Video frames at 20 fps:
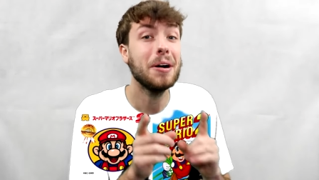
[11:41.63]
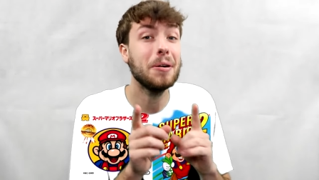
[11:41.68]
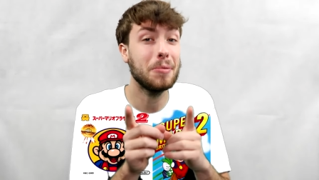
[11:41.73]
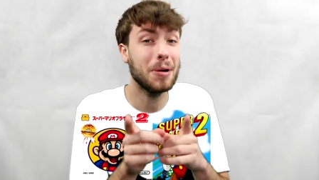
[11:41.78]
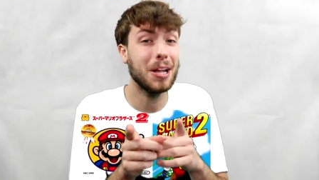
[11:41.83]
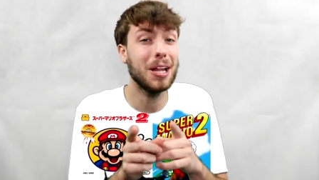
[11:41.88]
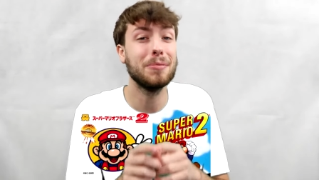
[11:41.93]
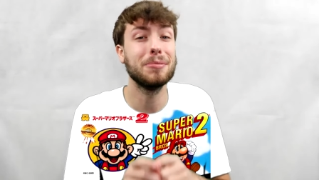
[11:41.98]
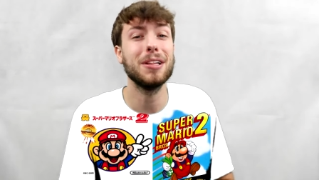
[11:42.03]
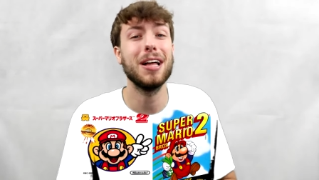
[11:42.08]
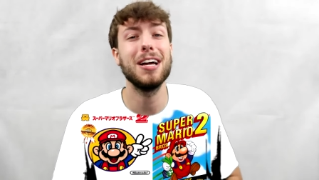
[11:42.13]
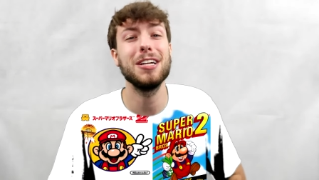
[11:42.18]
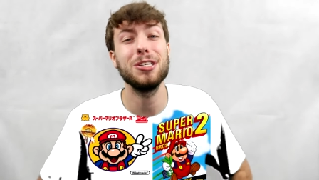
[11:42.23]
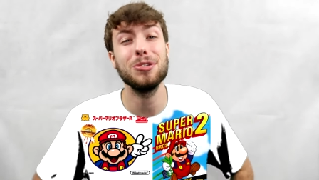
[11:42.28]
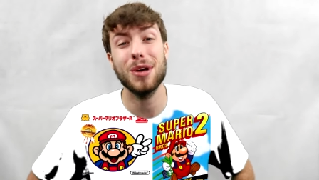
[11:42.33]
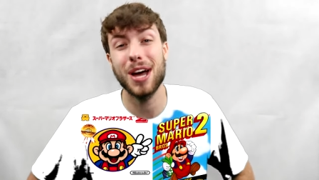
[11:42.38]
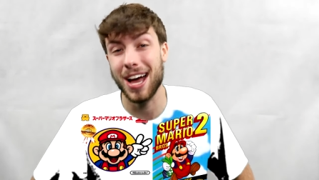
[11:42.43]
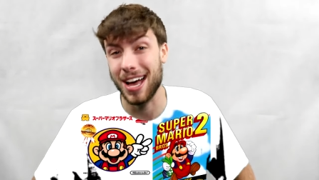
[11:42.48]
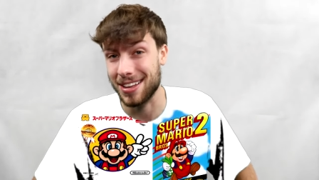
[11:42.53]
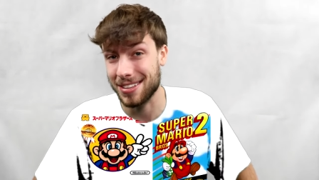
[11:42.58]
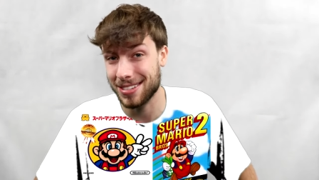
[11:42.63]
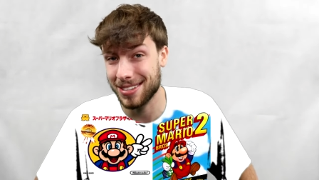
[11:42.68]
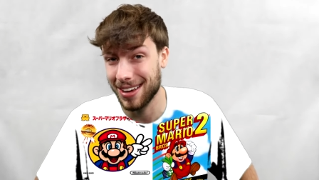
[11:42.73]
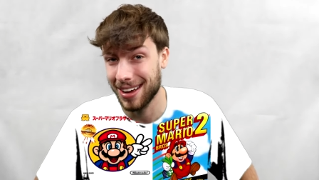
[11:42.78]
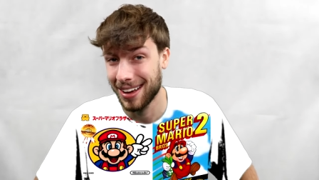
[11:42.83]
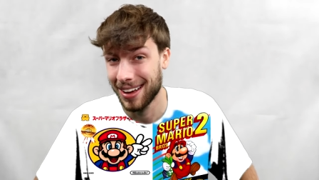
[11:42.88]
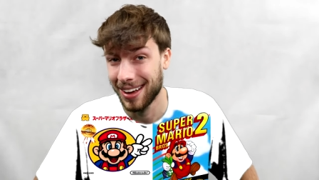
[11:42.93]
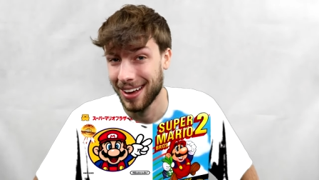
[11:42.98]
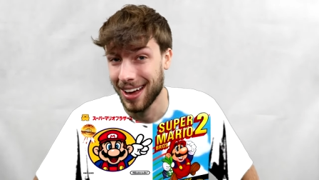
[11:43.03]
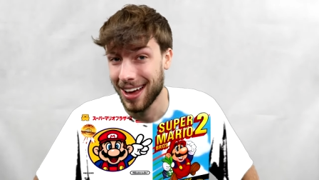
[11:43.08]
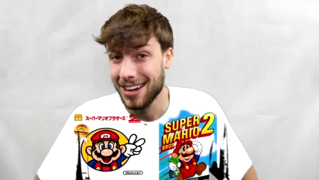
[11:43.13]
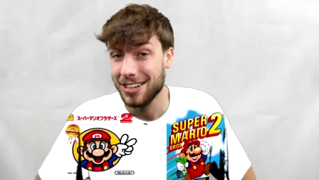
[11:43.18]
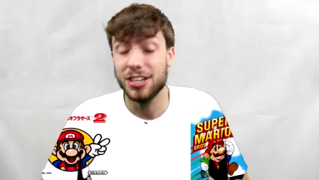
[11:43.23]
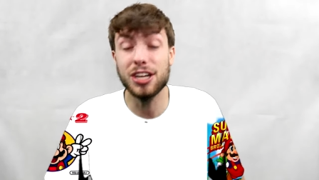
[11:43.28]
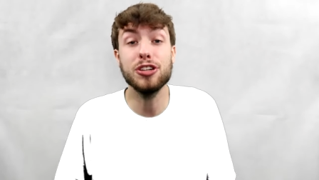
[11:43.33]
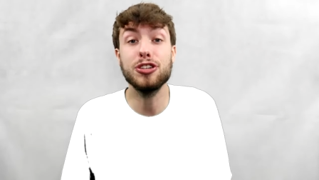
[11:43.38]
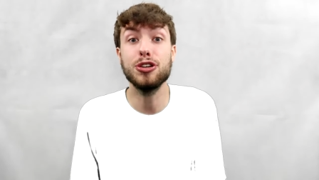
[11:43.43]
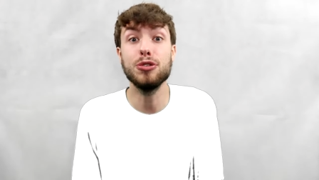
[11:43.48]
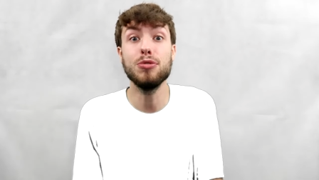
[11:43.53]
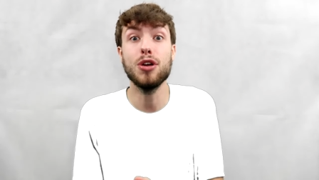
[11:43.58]
well, I'm glad you asked.
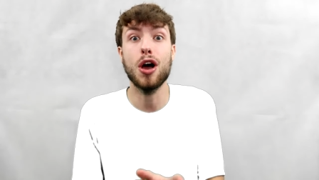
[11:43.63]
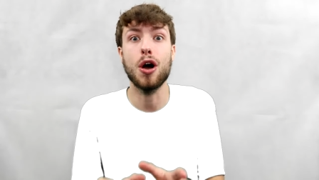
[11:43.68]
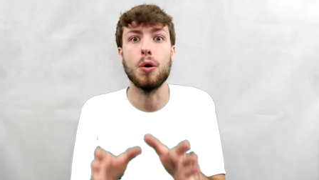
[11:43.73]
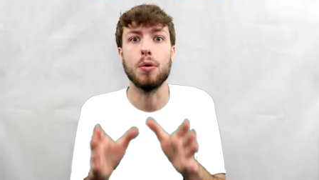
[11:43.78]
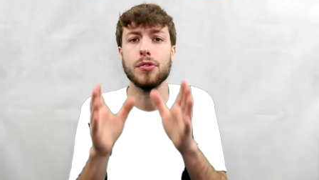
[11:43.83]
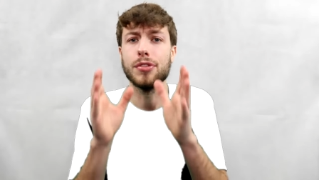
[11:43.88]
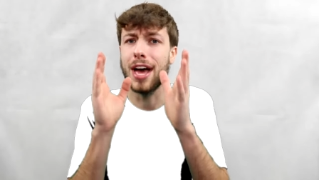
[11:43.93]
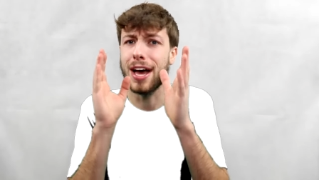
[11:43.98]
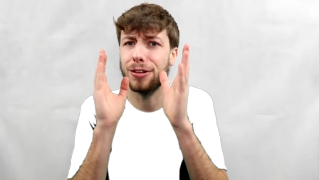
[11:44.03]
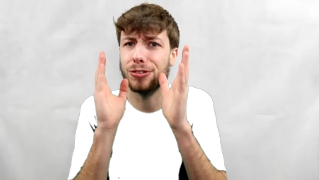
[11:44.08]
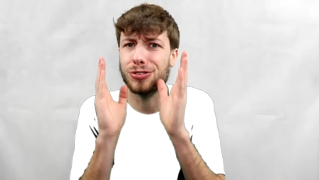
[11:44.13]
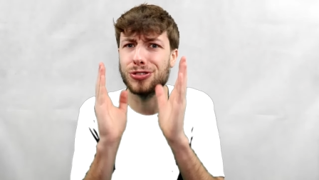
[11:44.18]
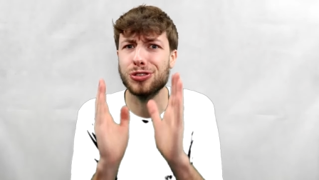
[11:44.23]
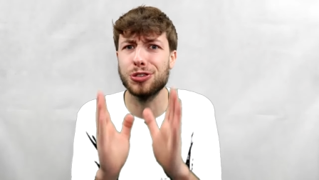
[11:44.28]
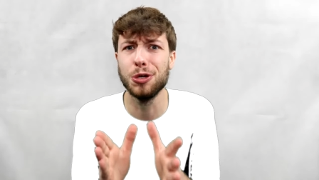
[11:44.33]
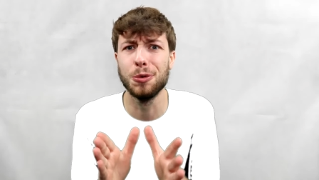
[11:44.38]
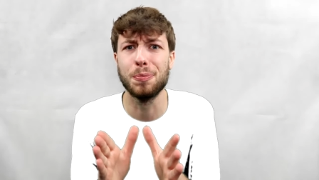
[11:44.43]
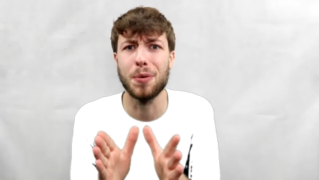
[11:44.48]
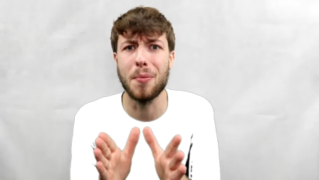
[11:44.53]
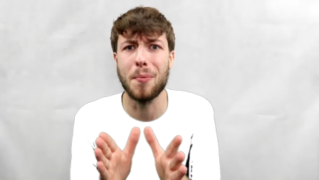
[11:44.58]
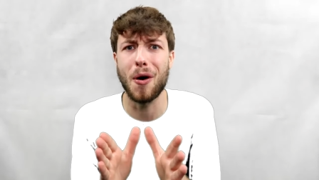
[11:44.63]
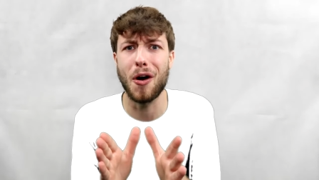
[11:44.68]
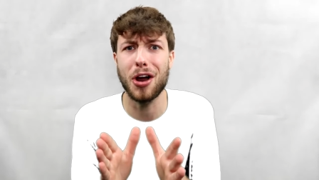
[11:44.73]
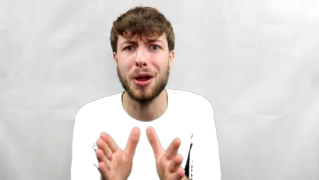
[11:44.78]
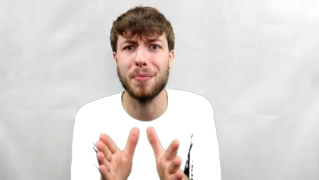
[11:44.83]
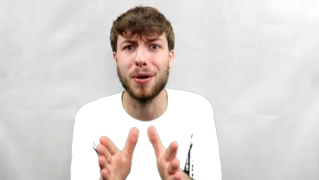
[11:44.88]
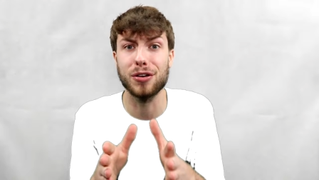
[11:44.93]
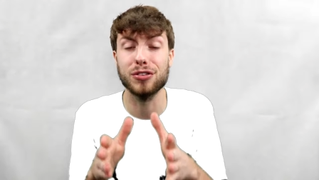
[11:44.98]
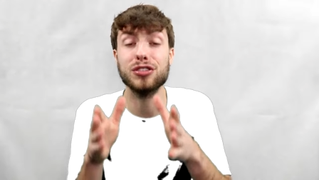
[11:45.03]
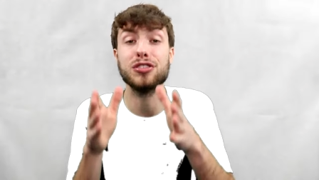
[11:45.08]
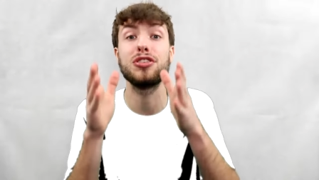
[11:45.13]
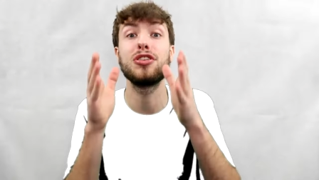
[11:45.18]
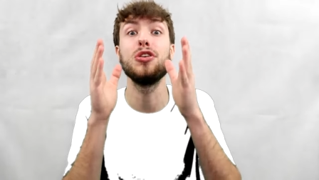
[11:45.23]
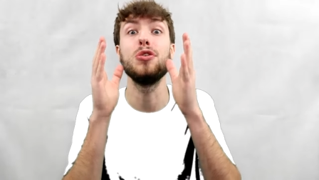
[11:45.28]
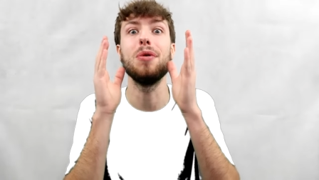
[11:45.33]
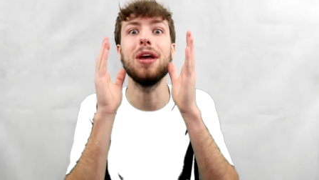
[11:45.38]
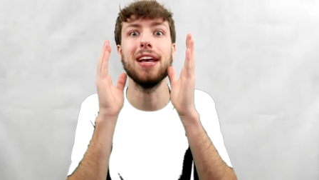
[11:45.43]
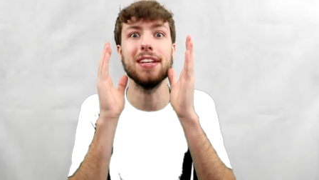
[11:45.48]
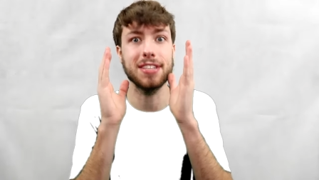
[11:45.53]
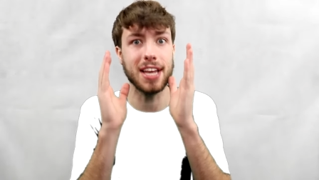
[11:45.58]
Did you know that Super Mario Bros.
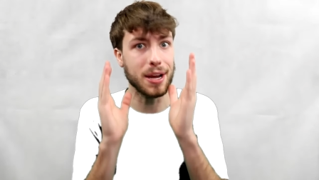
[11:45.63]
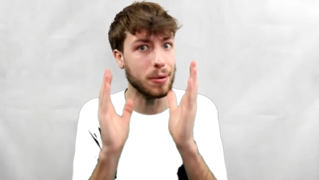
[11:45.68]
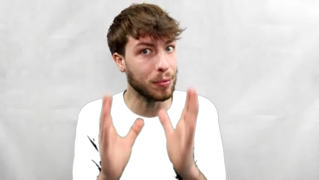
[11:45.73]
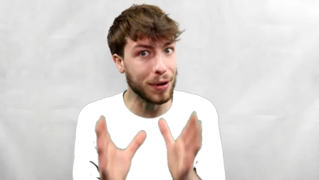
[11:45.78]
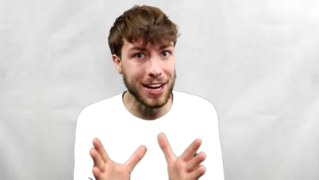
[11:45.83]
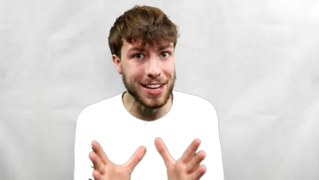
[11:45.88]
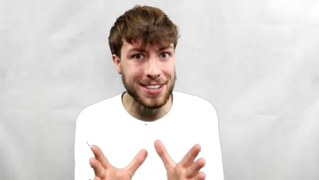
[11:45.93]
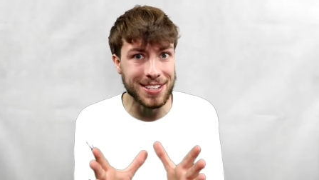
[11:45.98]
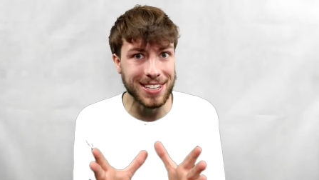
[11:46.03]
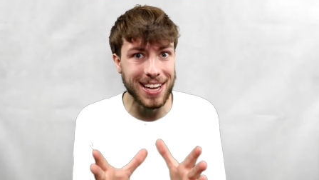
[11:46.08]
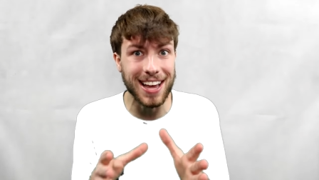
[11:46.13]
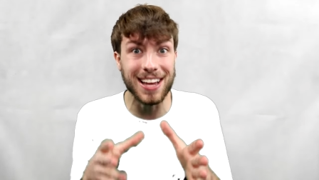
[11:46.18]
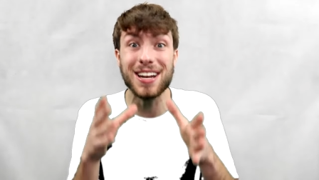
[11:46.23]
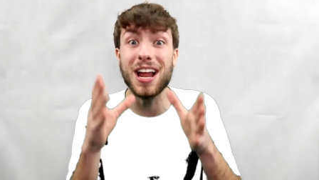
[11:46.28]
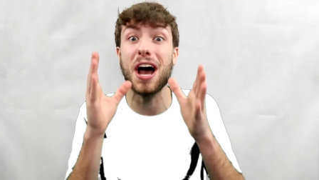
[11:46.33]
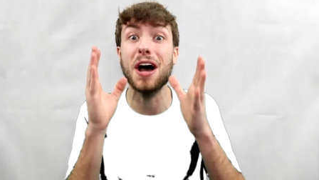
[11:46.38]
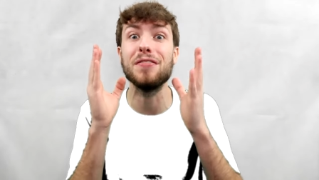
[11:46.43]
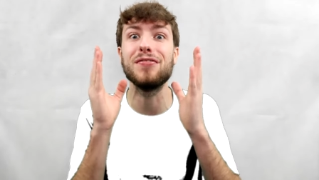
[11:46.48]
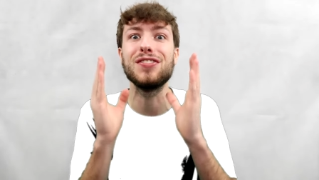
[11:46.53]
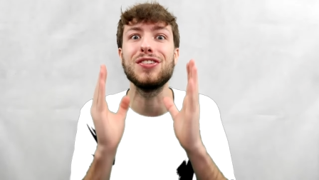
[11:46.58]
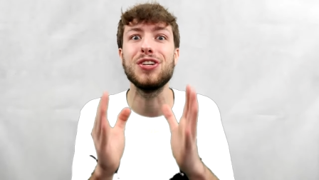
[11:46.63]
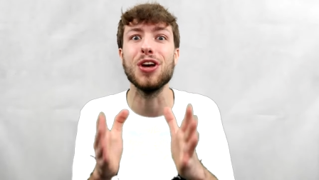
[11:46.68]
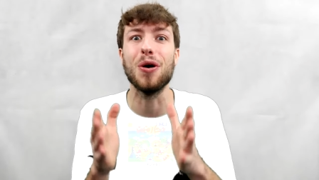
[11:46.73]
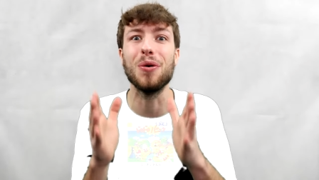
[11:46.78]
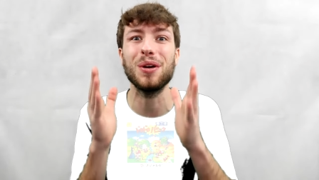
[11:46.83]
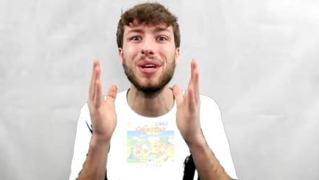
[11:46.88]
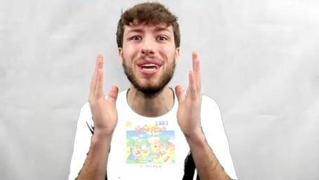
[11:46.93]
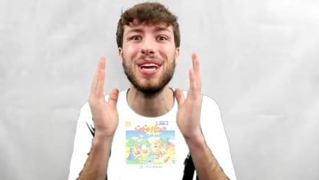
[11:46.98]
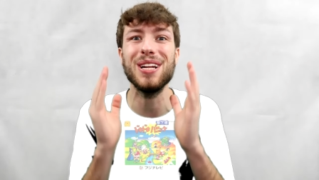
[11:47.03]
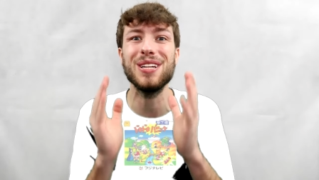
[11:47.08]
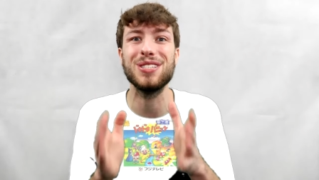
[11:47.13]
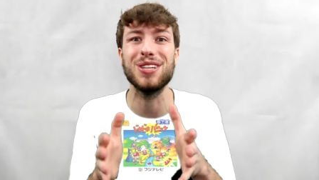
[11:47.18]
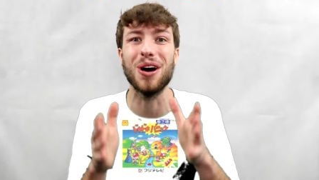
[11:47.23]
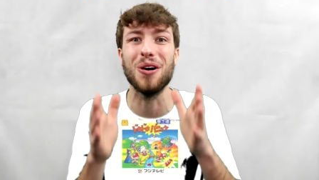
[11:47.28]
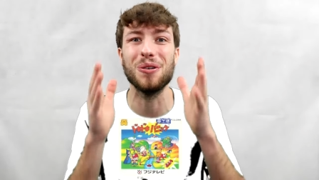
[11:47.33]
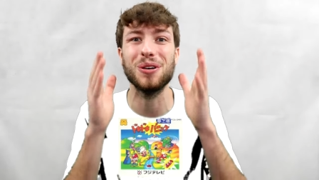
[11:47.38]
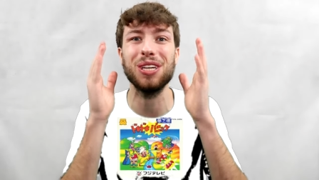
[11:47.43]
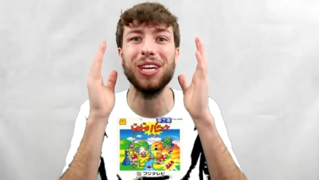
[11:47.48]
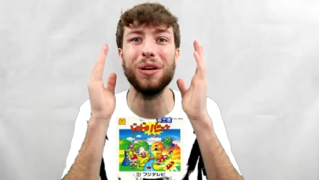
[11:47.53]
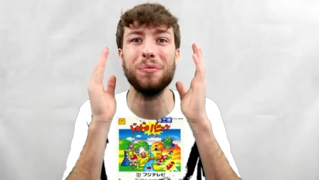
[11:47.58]
2 is a reskin of Doki
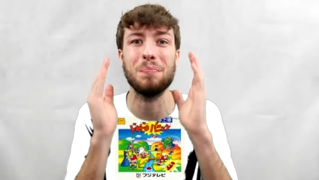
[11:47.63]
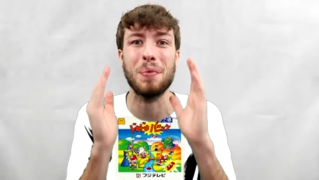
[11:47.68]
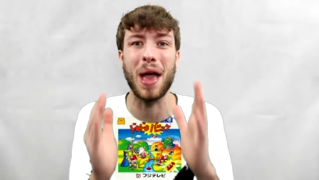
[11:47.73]
Doki